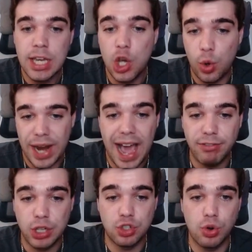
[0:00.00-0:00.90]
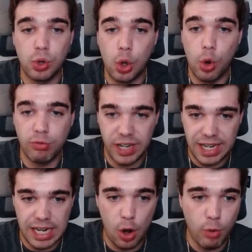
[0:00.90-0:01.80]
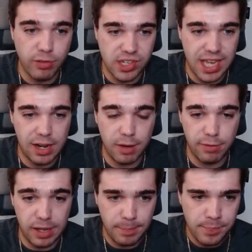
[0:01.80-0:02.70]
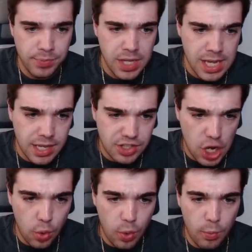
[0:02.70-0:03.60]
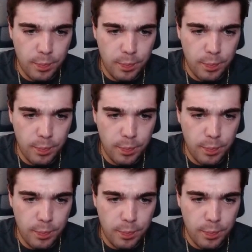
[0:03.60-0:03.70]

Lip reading: who would have control over it and oversight of it. So